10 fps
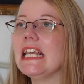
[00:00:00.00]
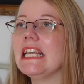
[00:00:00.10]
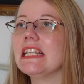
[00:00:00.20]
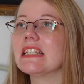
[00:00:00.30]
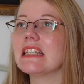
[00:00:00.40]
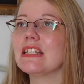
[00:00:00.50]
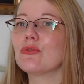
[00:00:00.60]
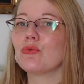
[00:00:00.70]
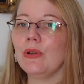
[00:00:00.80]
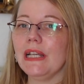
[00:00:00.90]
Is this
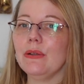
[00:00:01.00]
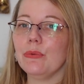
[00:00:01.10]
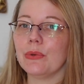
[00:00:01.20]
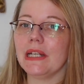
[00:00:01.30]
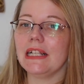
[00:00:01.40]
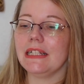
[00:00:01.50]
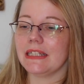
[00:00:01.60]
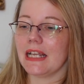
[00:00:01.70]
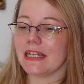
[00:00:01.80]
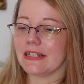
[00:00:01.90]
really, really
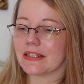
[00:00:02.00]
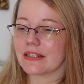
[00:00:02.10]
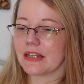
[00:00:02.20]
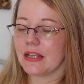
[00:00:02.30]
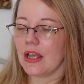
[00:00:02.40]
nice